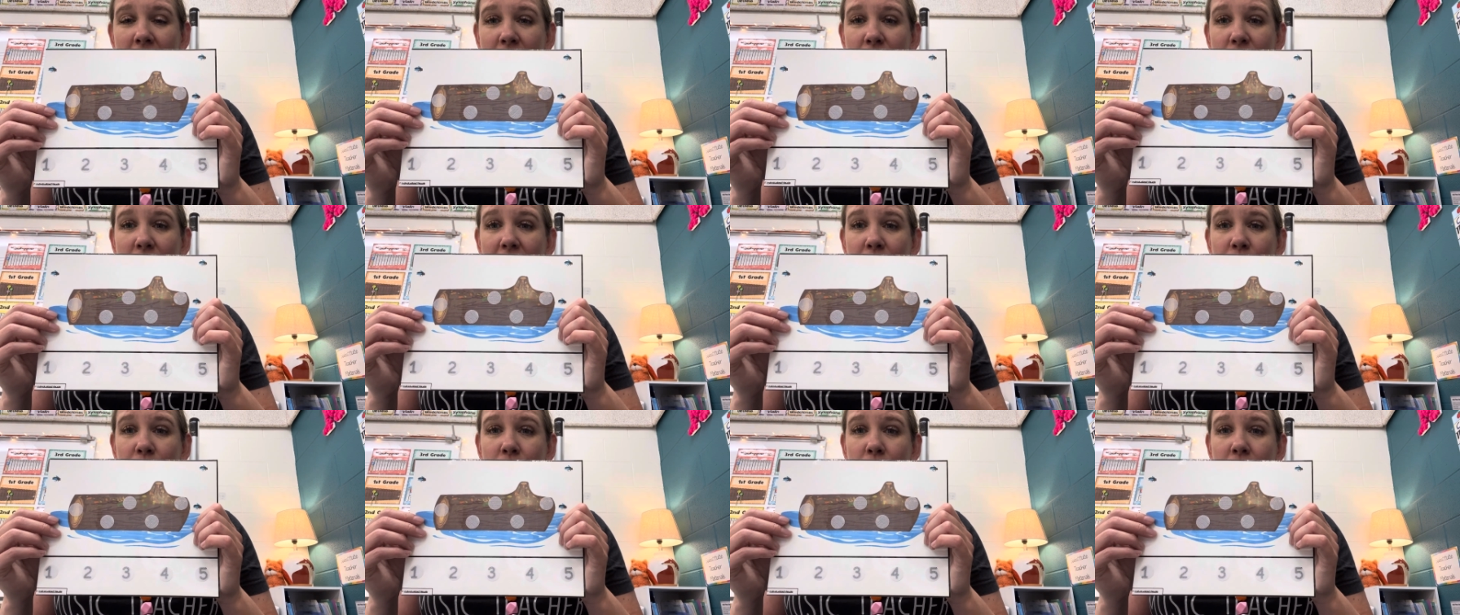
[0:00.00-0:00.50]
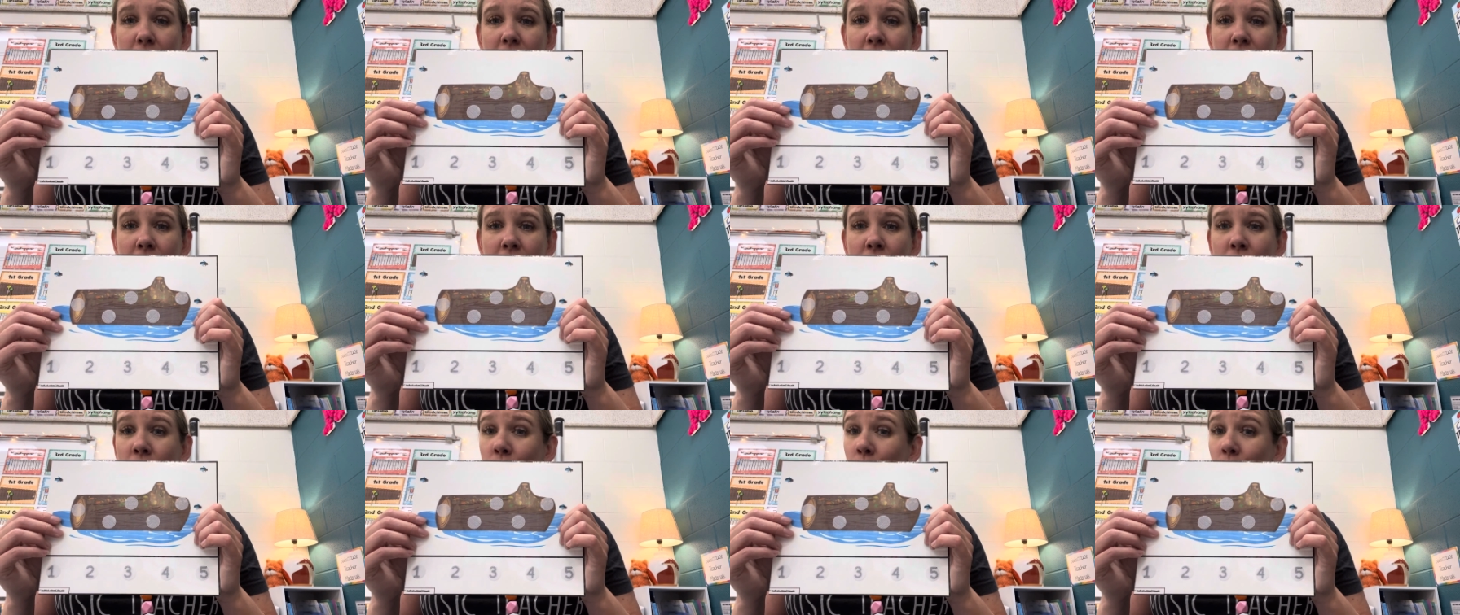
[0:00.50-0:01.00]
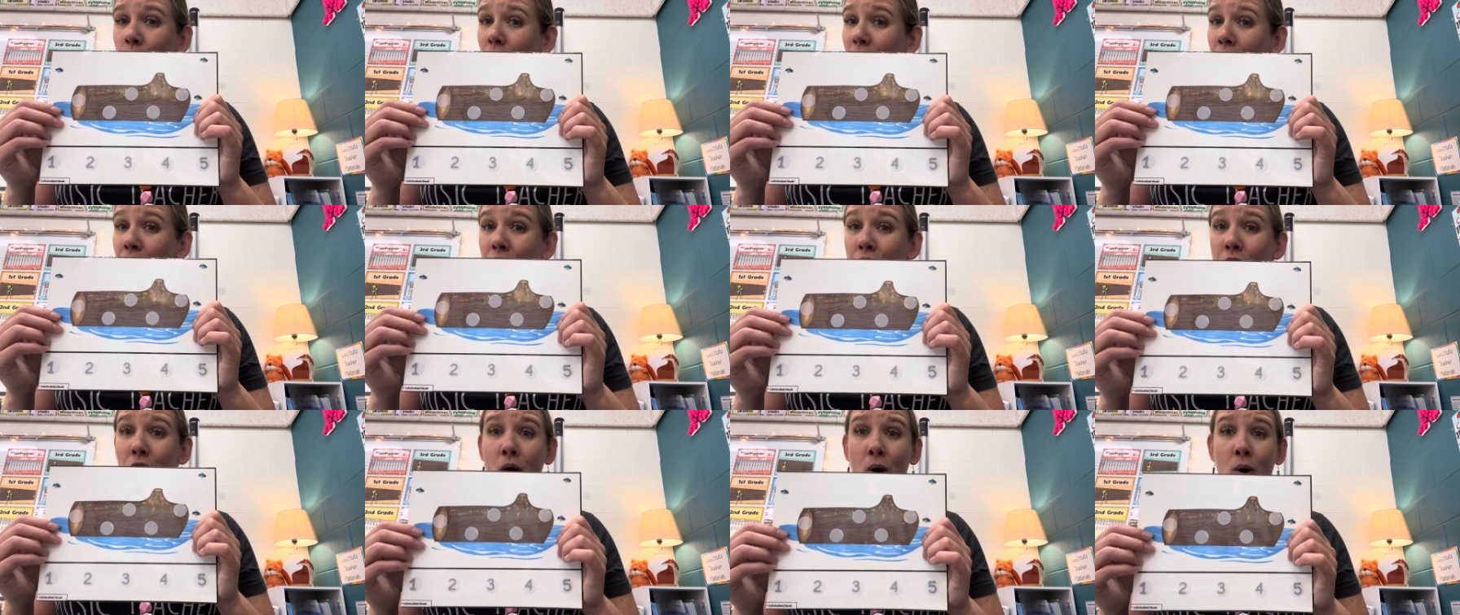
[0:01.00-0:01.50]
Then there were
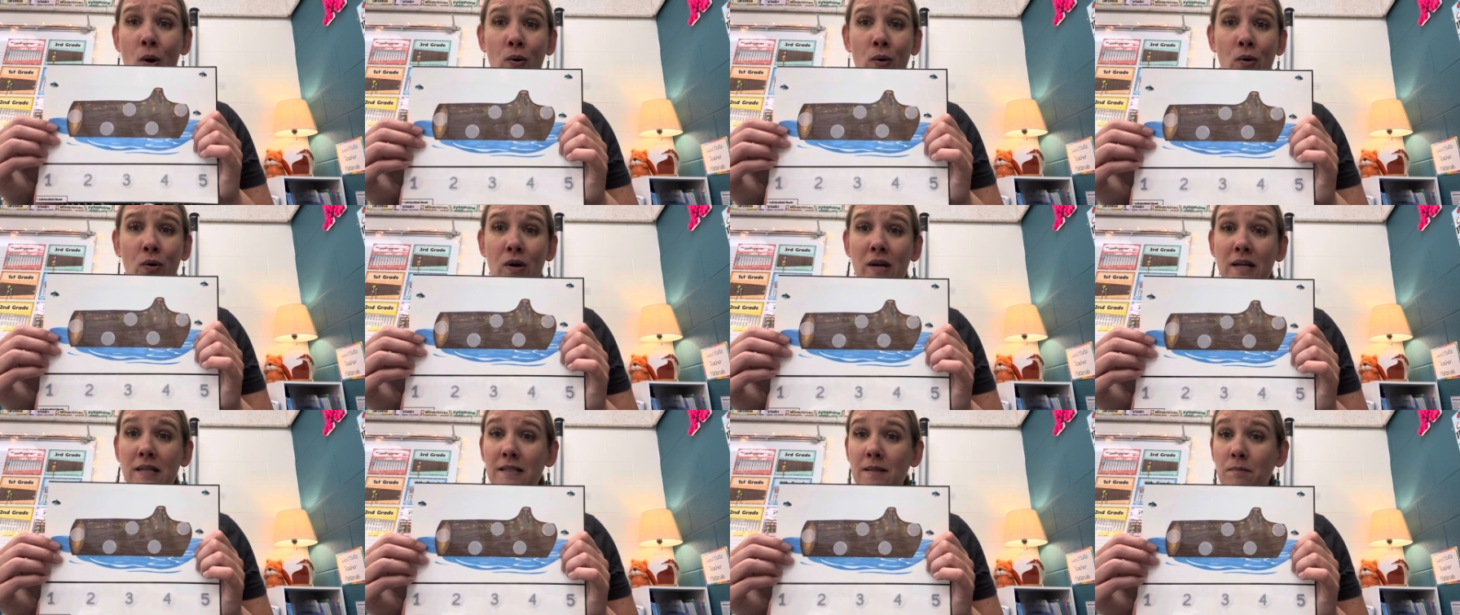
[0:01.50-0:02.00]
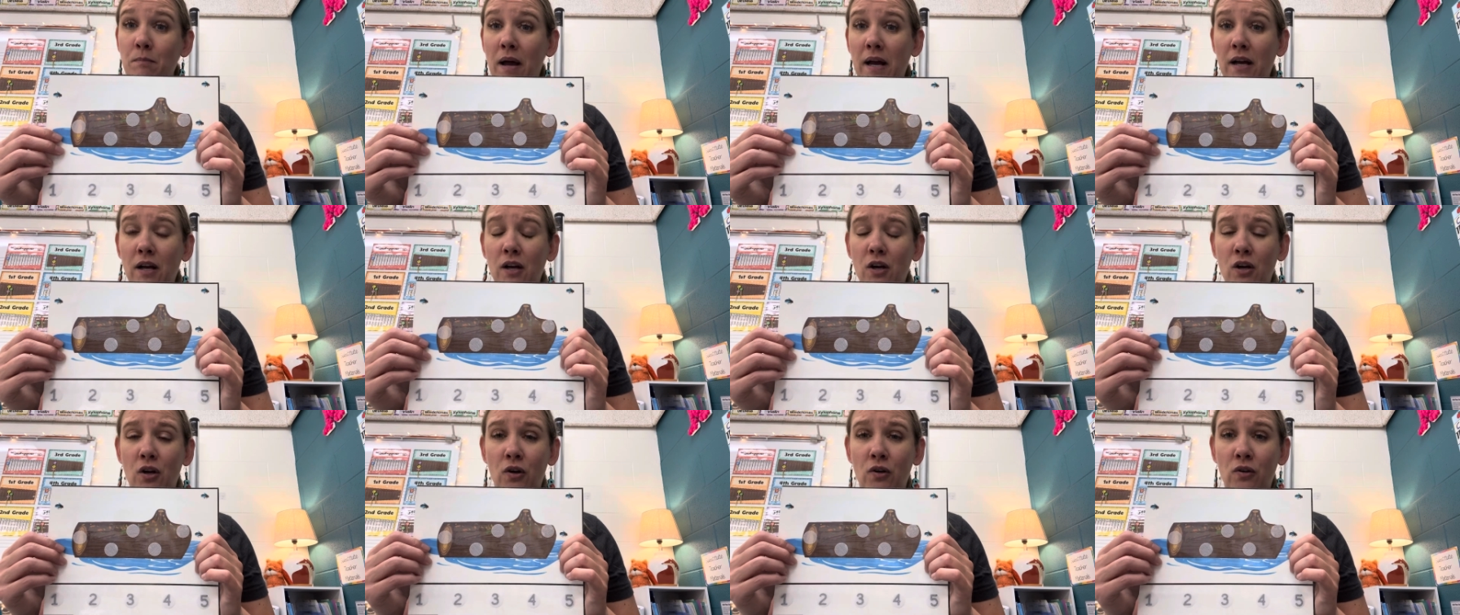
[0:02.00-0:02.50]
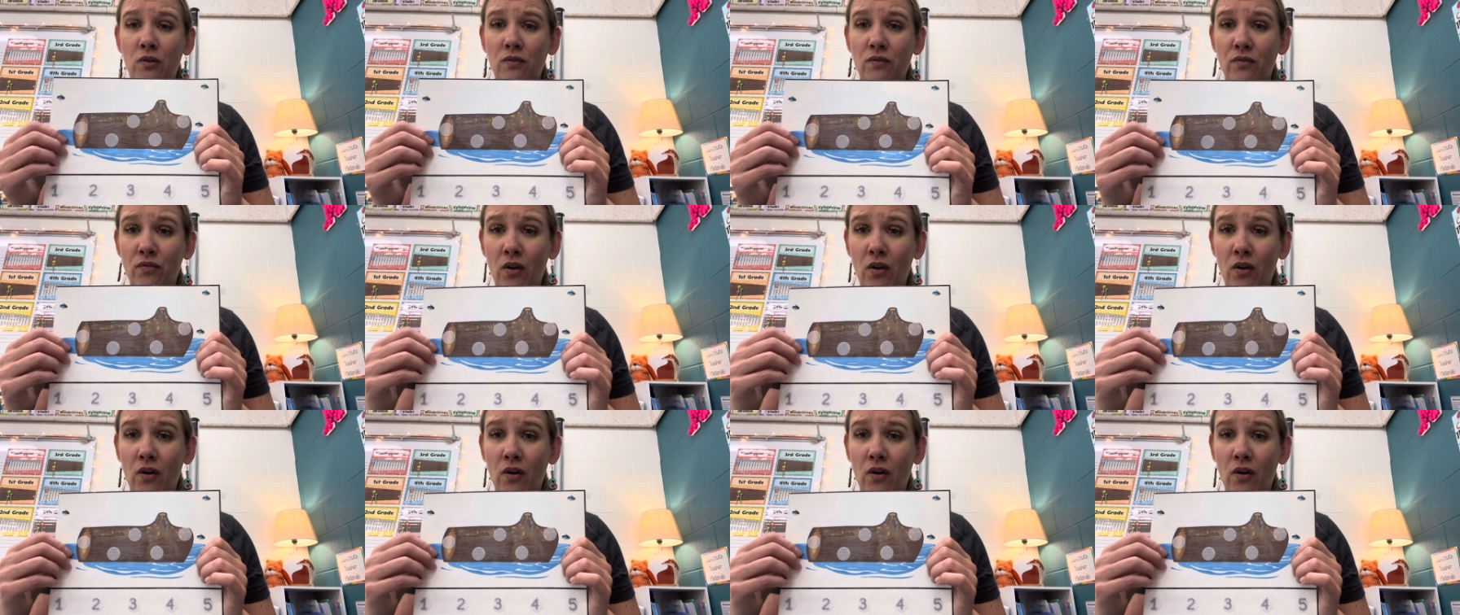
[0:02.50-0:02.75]
no green speckled